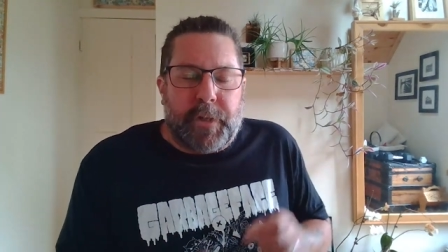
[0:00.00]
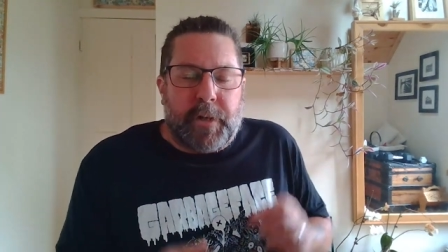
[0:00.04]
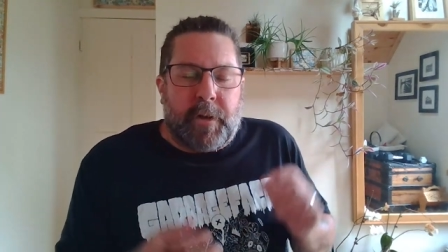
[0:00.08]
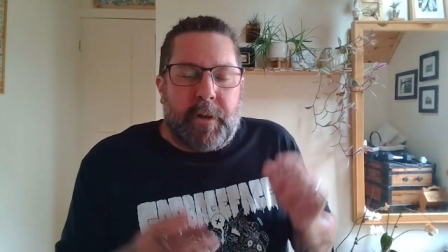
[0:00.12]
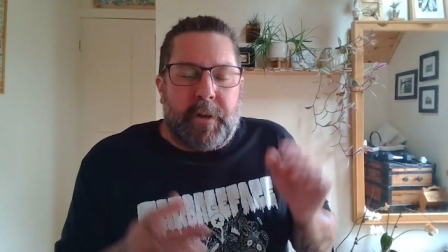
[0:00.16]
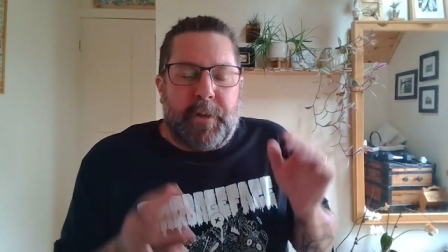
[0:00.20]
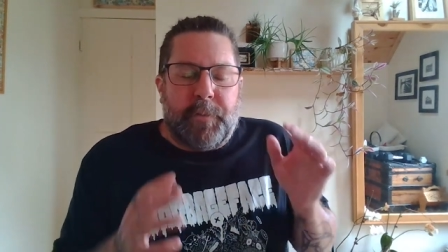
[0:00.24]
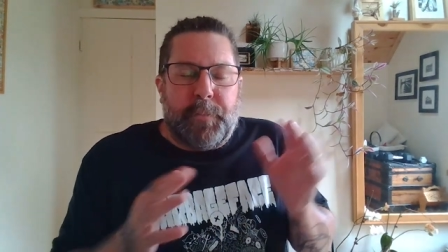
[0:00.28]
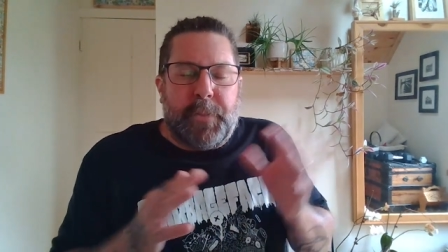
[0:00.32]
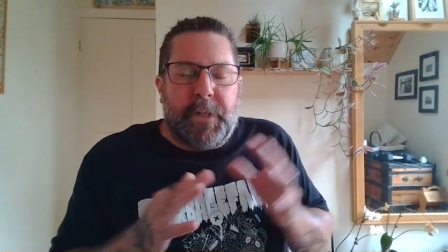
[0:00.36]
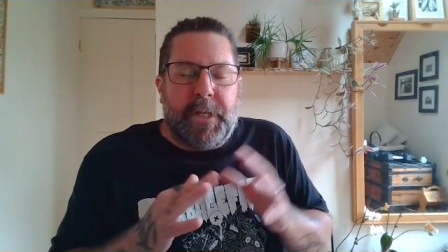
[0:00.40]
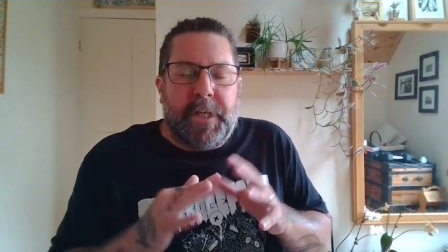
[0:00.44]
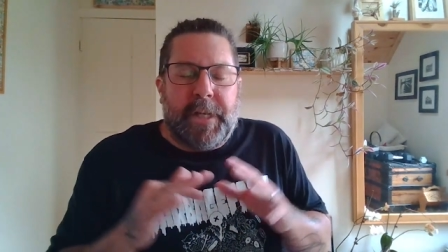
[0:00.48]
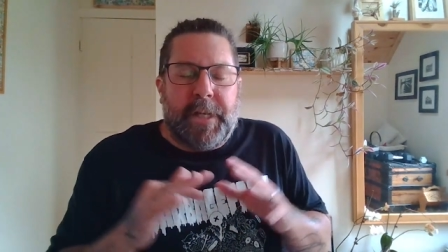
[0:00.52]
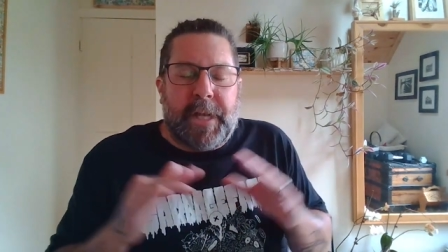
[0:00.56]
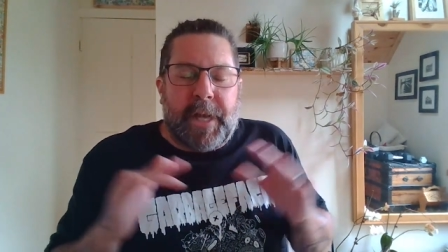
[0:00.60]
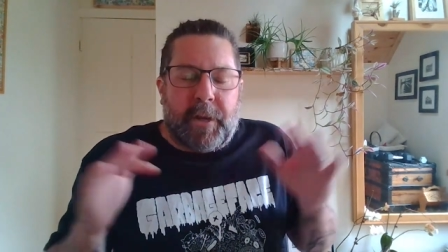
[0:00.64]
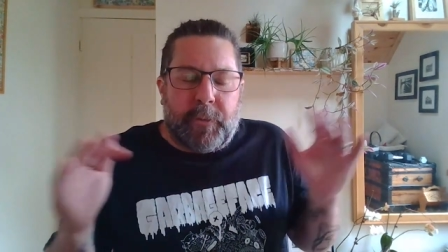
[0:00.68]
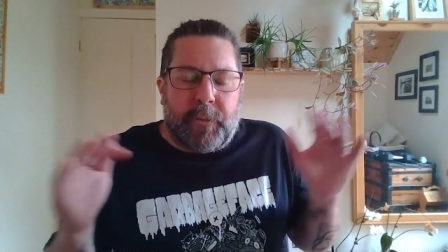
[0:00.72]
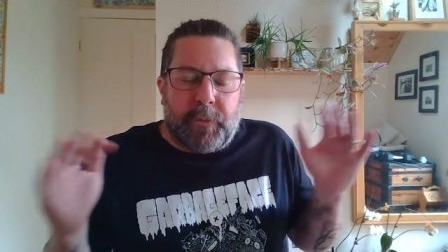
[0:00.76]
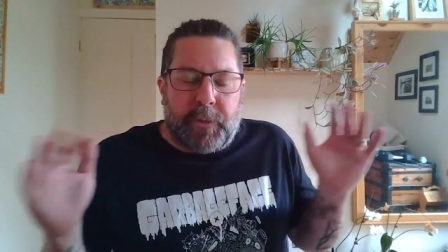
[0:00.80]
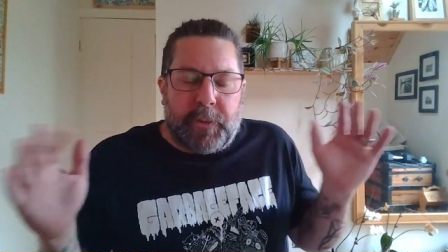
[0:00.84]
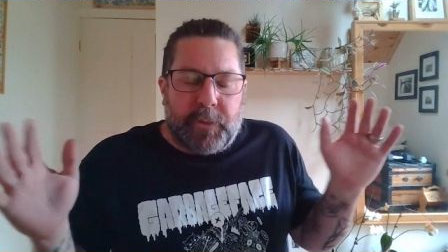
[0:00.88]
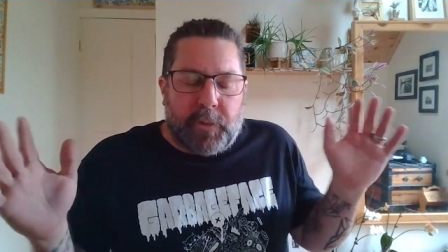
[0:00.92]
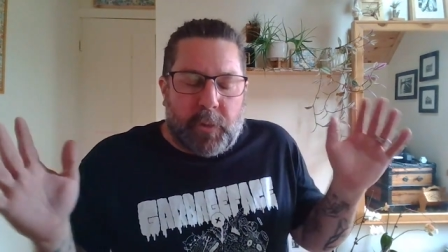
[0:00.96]
art and being
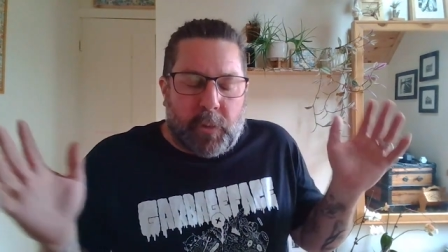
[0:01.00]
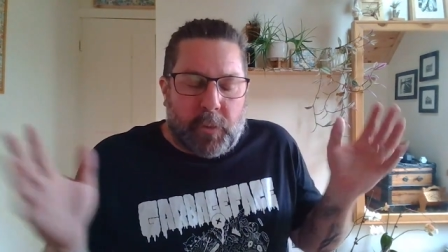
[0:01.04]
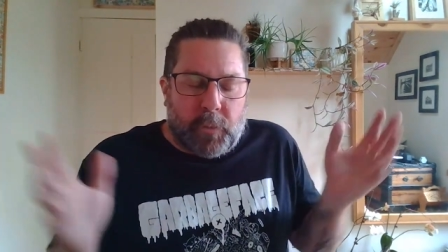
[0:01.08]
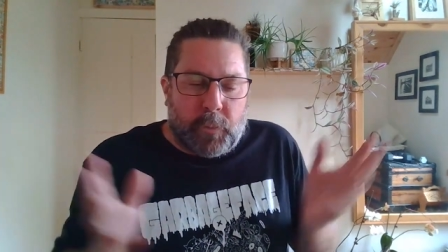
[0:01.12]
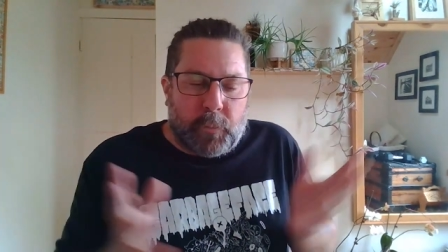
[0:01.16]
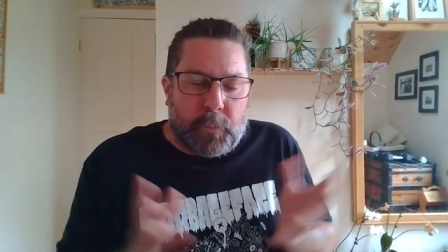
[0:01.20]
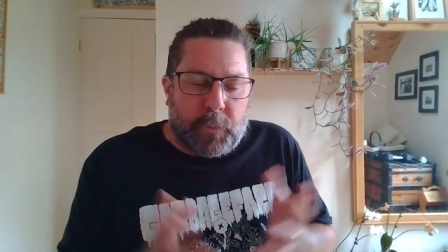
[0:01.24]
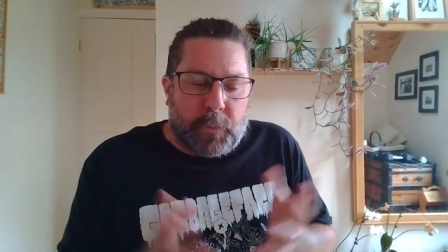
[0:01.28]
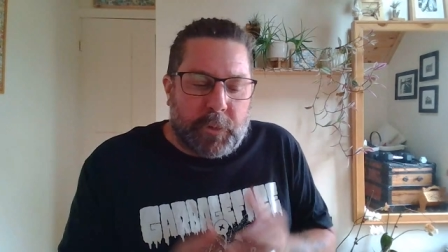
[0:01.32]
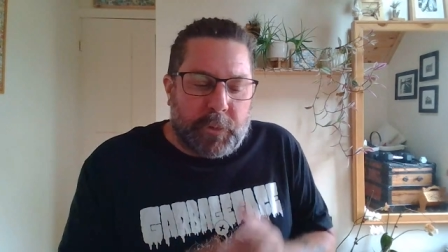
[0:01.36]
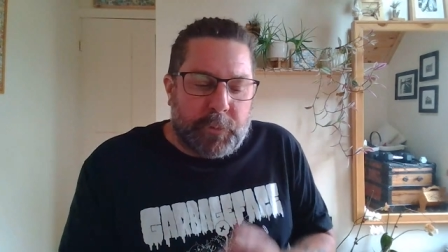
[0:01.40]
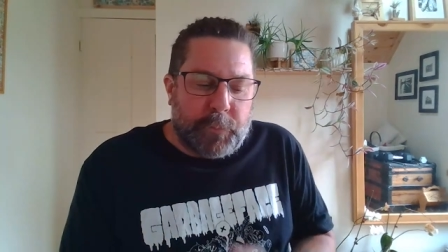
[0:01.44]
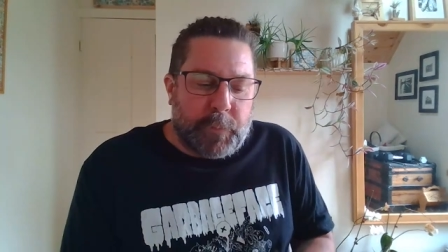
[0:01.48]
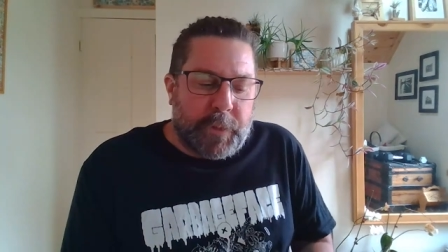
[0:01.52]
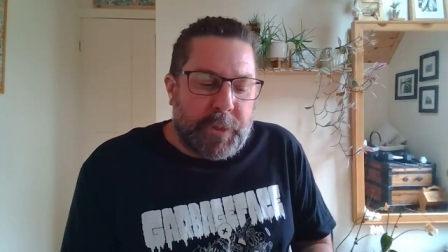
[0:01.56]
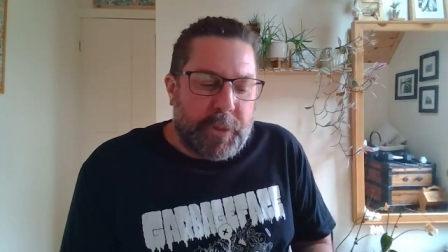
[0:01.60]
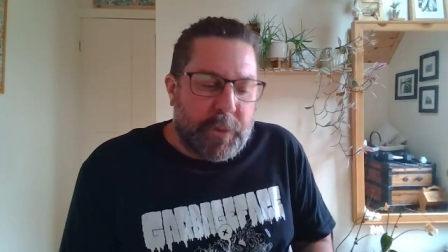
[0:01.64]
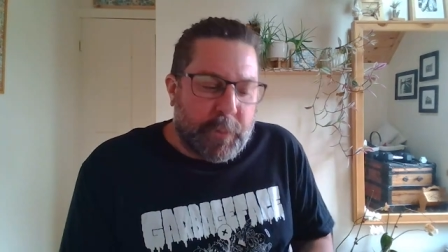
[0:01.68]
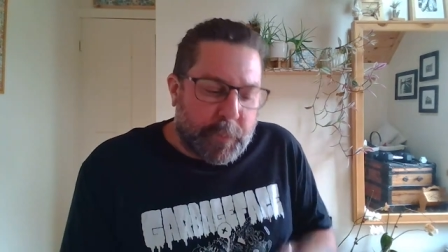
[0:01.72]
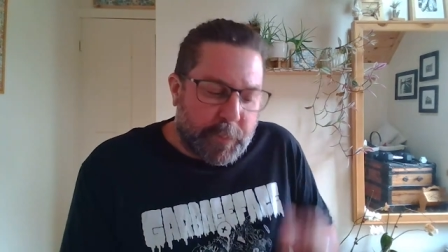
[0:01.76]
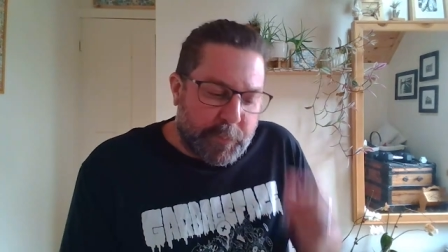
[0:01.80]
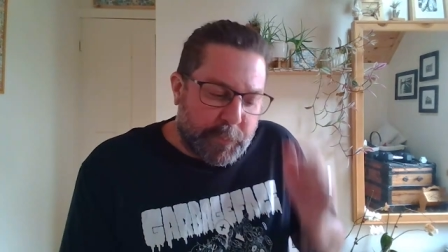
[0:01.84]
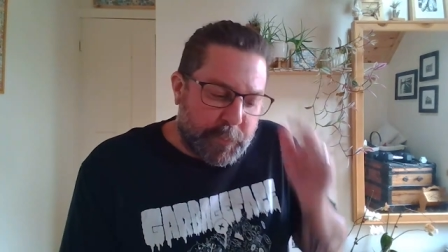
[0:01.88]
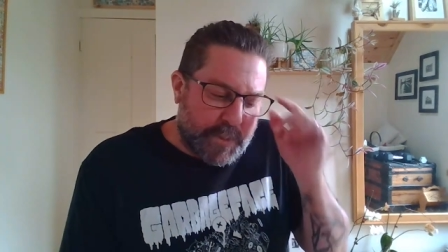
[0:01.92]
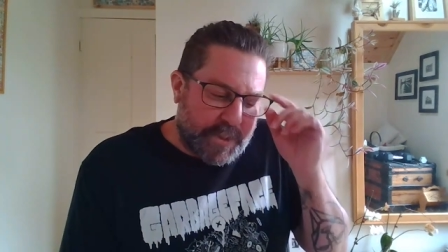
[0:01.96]
out in the whole world when
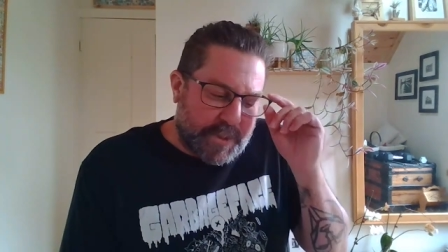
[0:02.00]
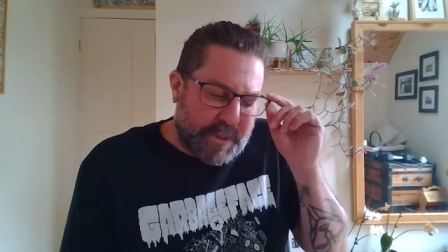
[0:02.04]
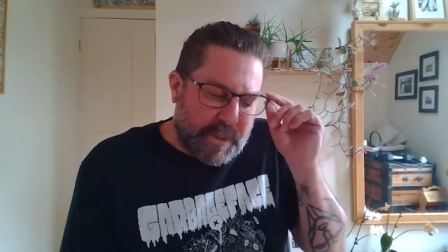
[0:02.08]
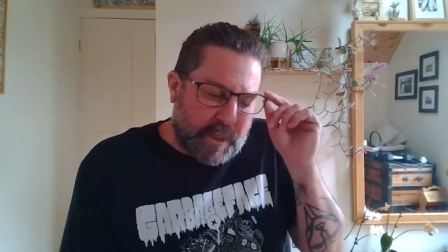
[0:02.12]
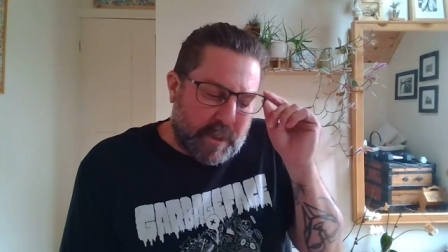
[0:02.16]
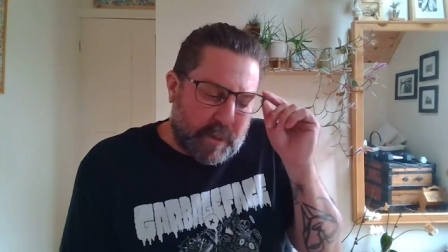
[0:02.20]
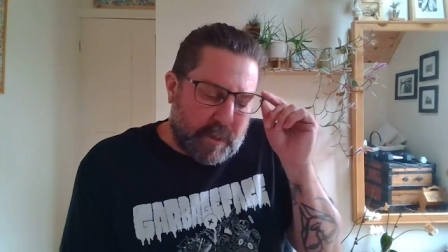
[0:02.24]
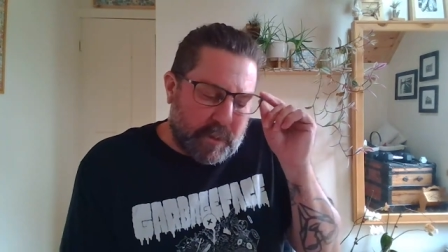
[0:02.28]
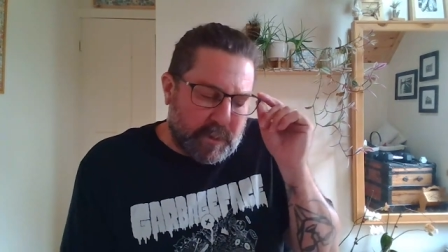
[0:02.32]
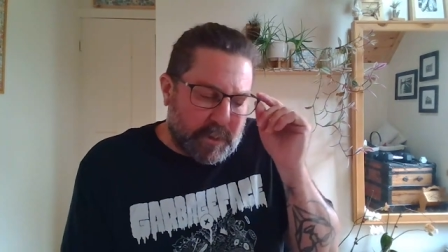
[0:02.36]
no one was there,